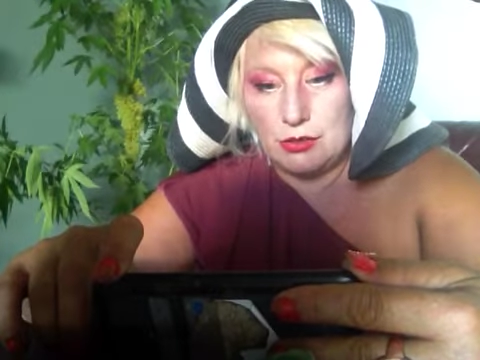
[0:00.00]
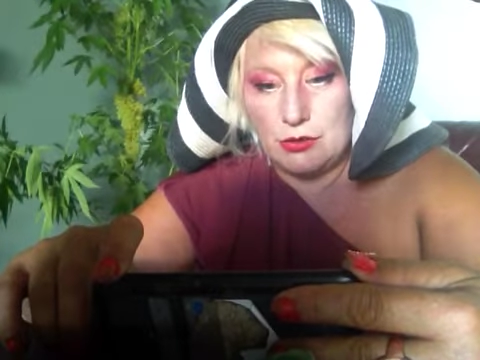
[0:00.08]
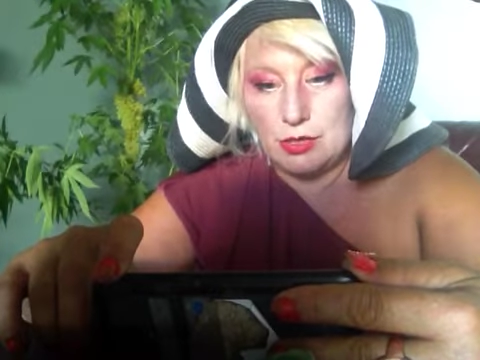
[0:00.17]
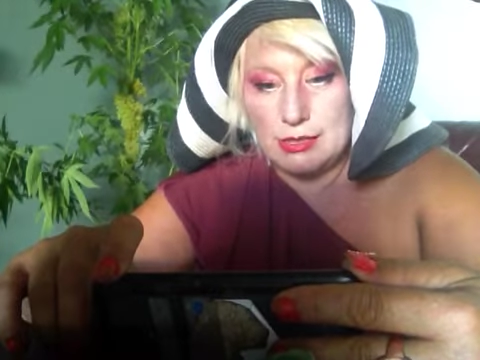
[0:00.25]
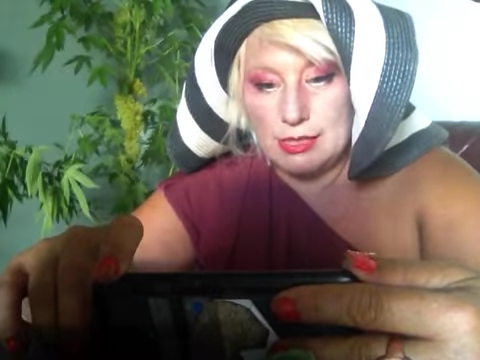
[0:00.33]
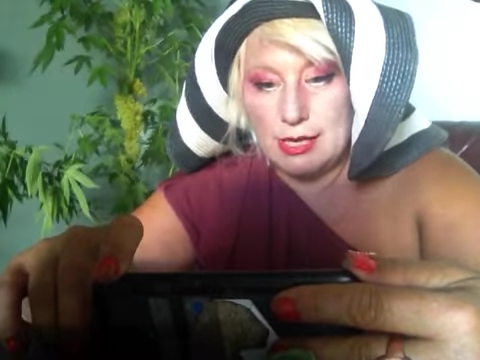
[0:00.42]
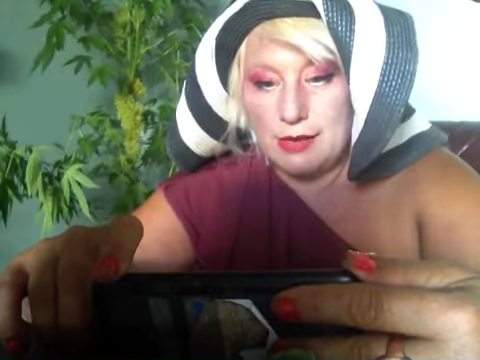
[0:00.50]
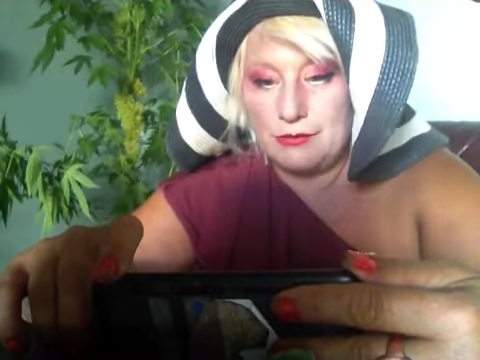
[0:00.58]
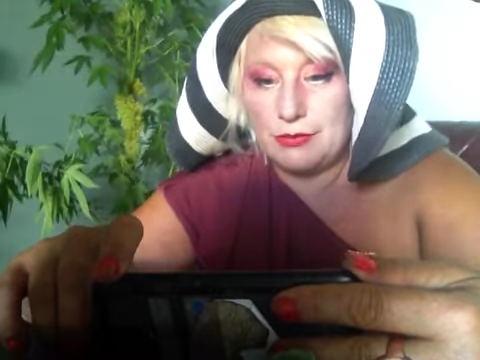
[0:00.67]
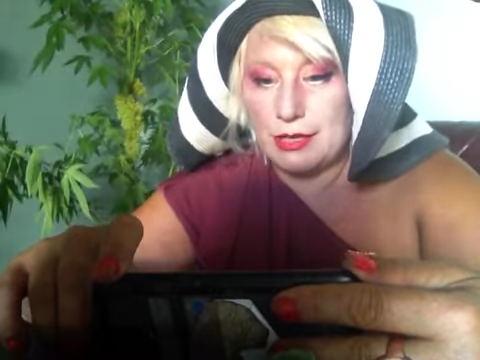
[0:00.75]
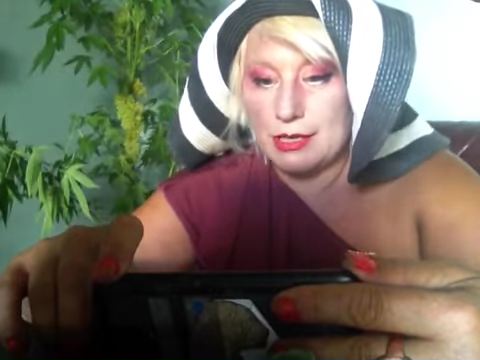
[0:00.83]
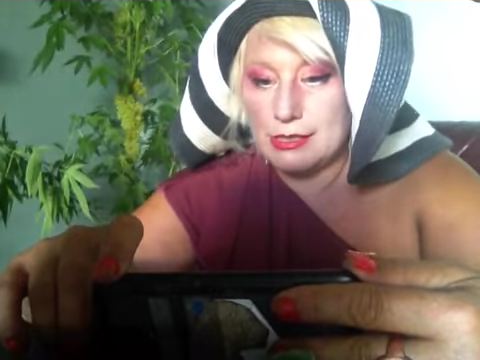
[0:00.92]
Courts
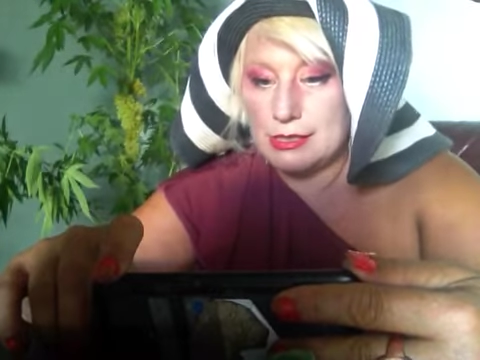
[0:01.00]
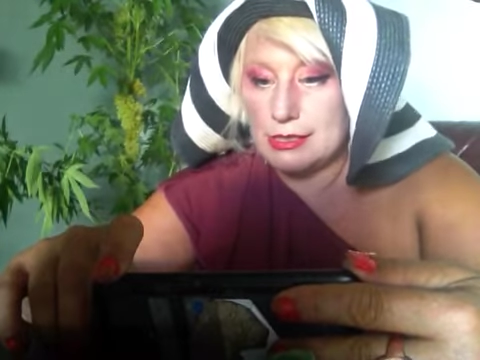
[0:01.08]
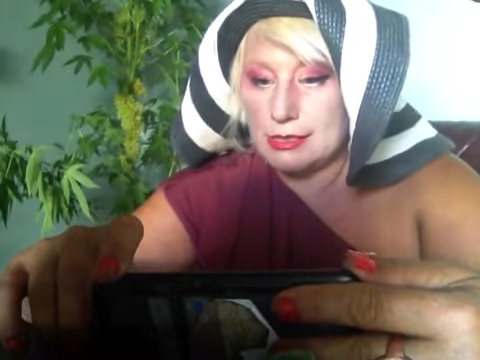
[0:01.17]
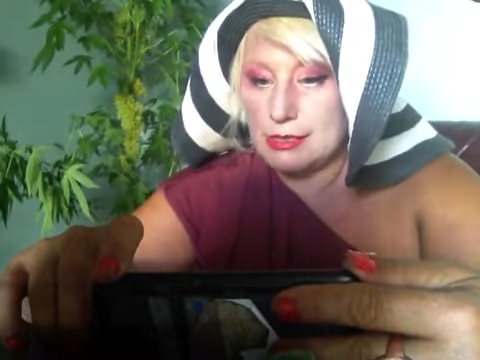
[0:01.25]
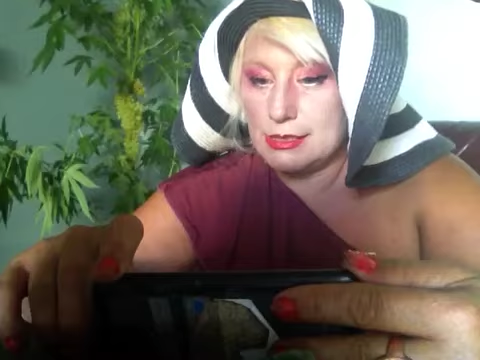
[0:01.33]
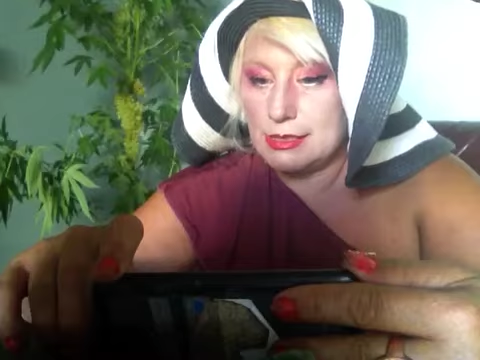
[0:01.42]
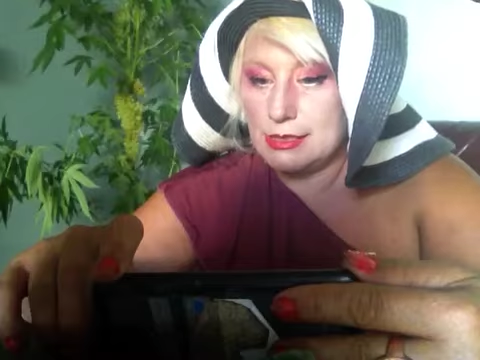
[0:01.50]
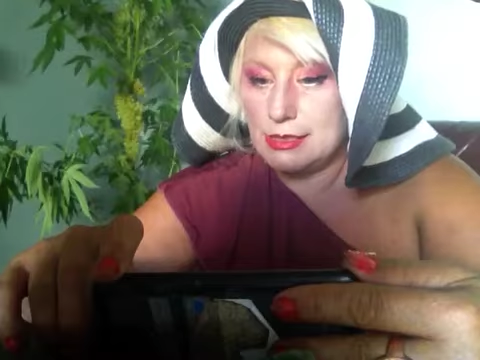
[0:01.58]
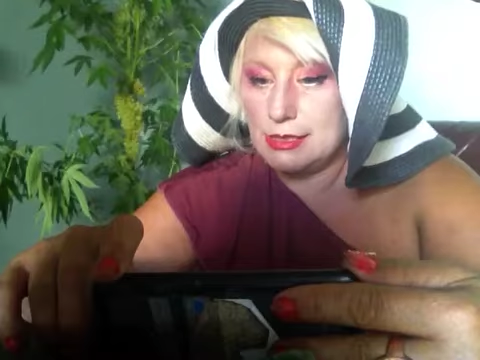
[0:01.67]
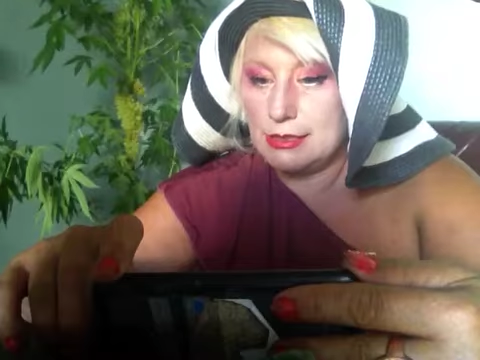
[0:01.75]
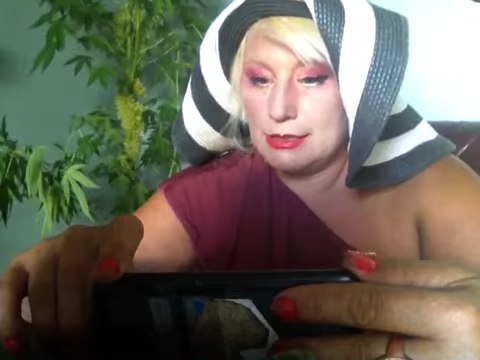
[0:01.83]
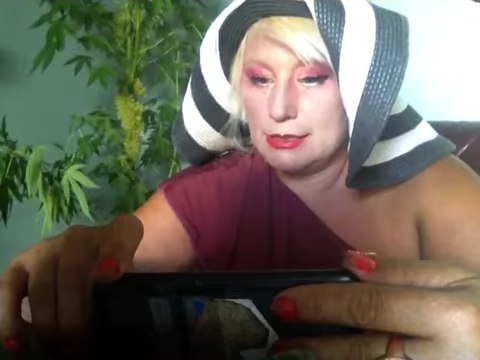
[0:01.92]
have thus
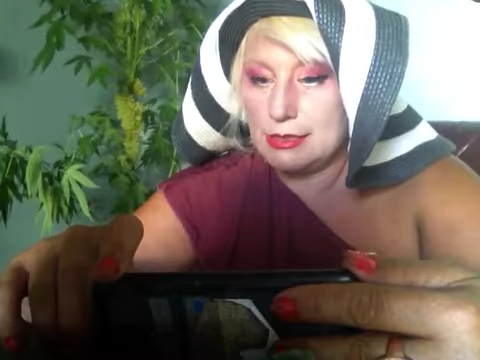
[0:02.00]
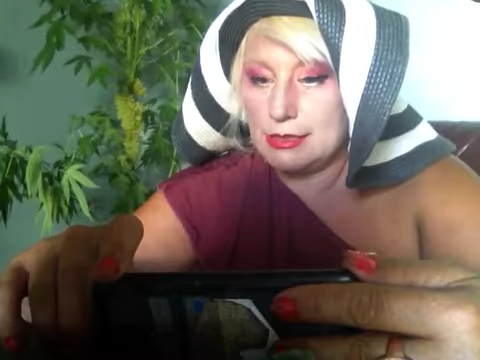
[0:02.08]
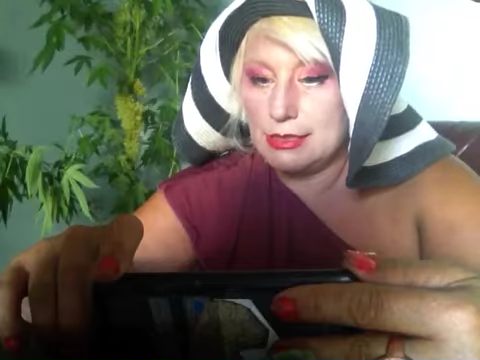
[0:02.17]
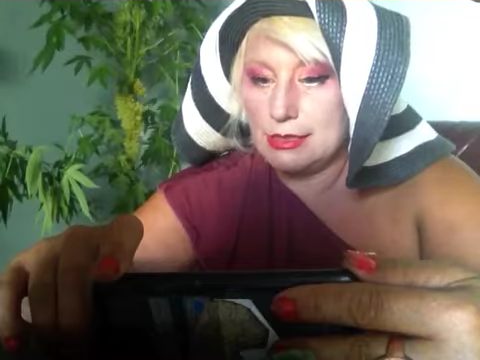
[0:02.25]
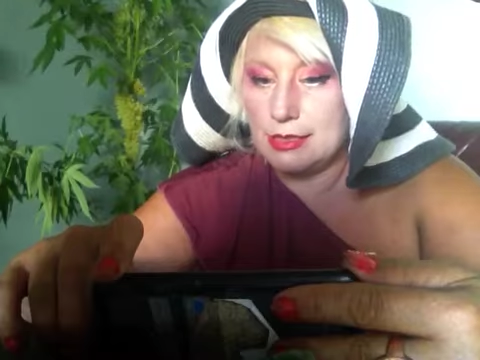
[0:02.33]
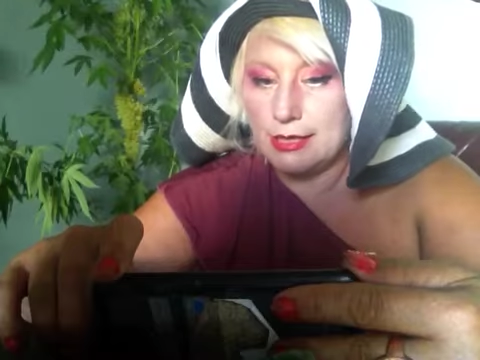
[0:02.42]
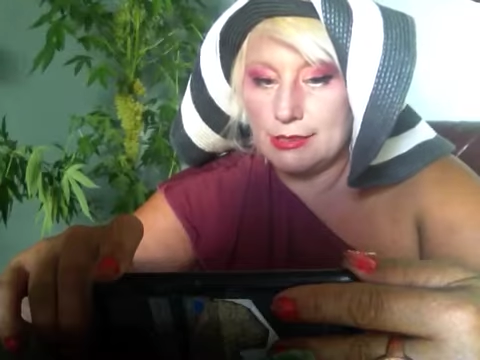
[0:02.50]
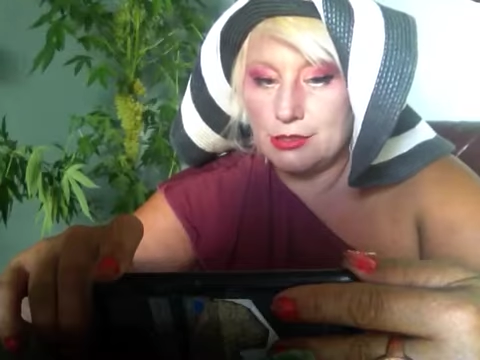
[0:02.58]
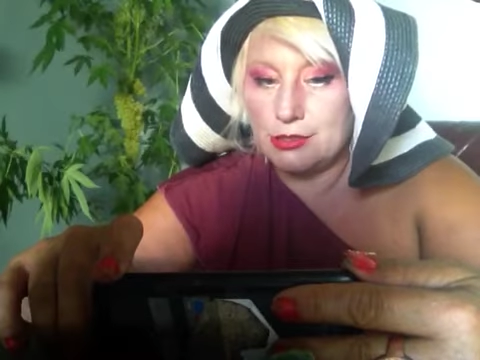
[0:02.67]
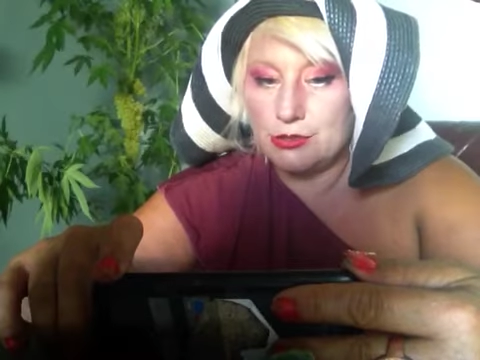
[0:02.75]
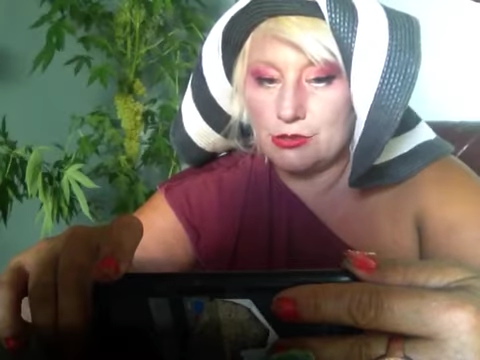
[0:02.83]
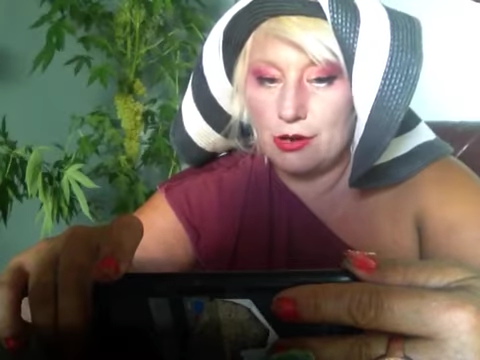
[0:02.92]
consistently declined
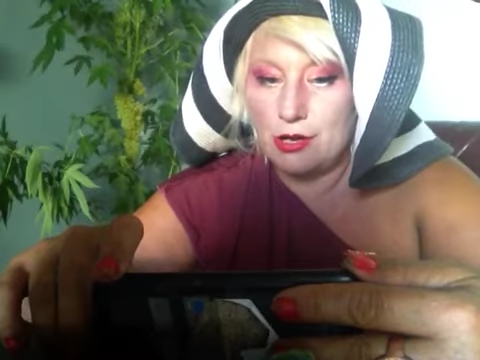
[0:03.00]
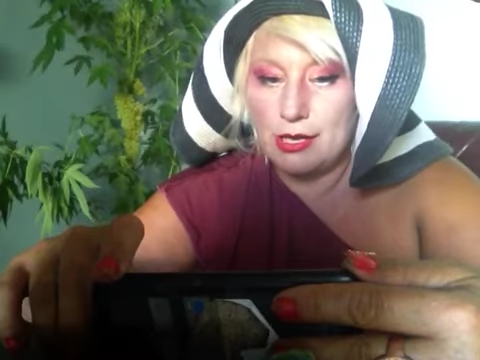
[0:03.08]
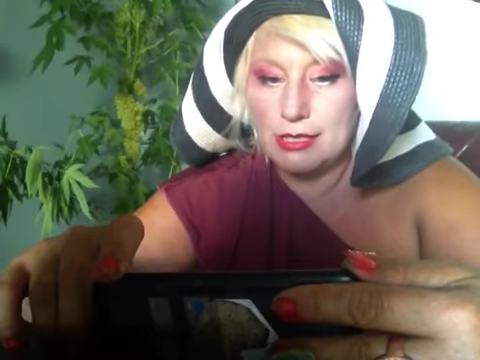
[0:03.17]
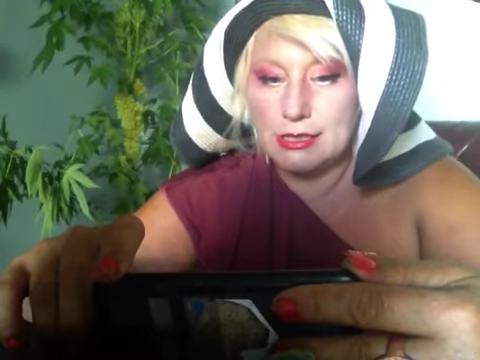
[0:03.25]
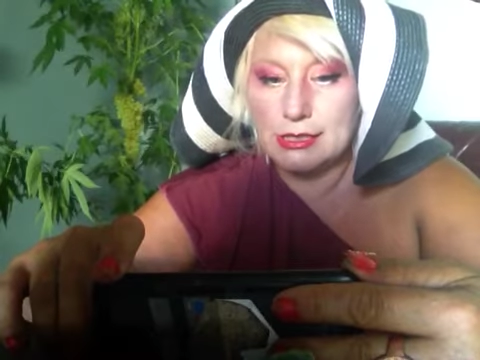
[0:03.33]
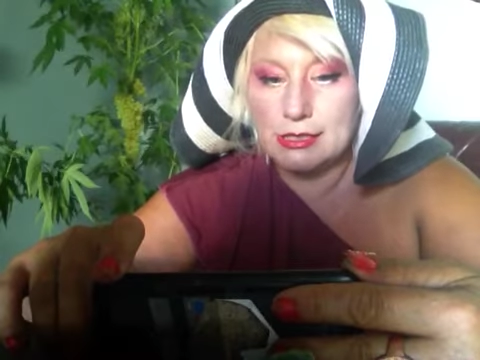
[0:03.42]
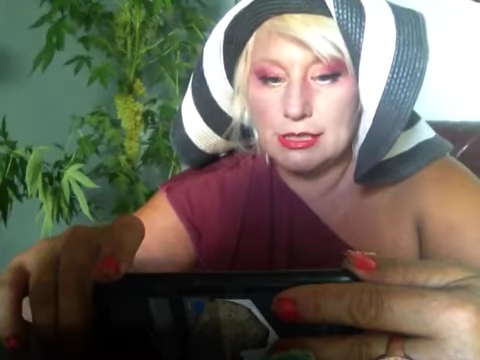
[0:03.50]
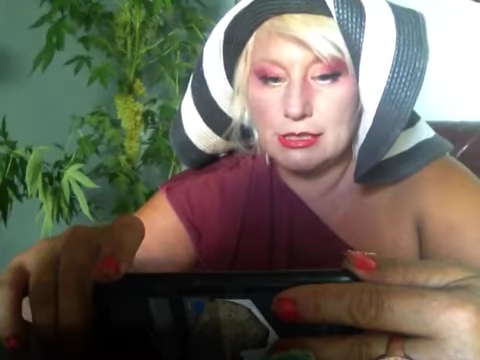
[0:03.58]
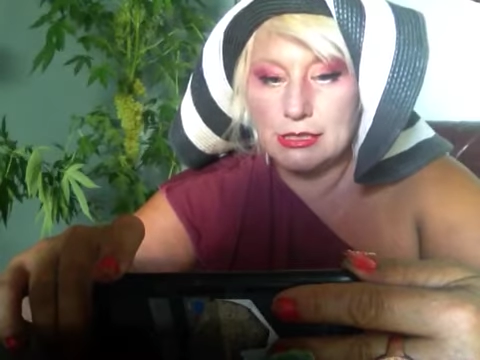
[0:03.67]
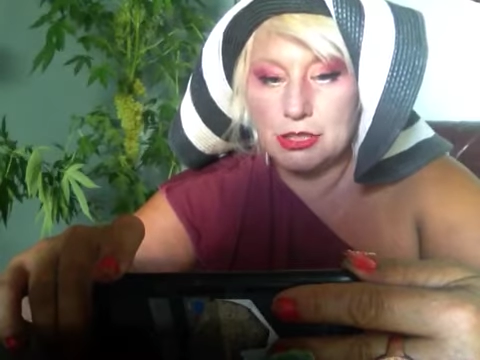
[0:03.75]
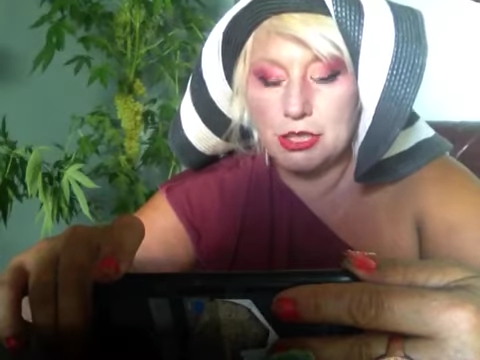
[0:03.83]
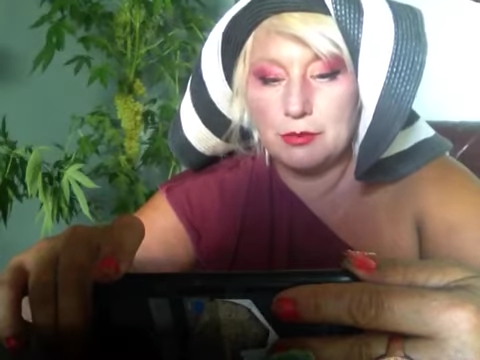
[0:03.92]
to draw a
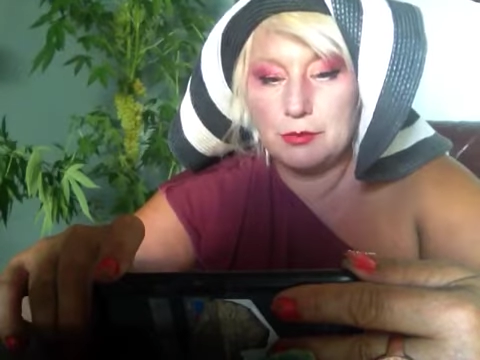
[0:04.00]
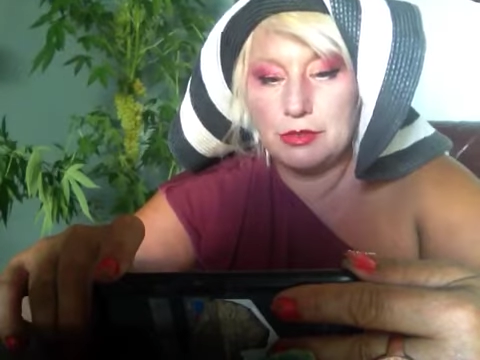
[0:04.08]
distinction